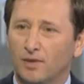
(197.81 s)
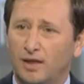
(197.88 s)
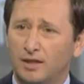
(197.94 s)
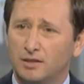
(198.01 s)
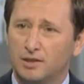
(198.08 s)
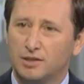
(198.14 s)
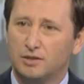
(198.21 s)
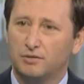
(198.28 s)

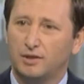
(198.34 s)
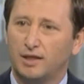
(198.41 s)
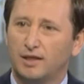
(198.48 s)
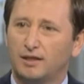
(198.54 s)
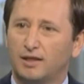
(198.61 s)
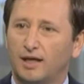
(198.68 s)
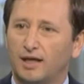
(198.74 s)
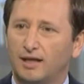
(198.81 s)
industry,
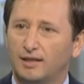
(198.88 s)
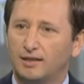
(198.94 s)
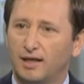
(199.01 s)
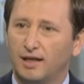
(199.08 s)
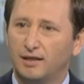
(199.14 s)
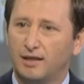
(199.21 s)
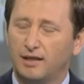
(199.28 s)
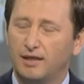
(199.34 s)

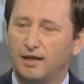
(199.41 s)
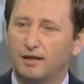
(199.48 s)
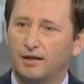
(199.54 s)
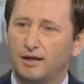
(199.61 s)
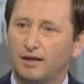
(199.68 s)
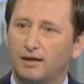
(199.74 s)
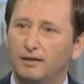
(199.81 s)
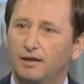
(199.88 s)
and I think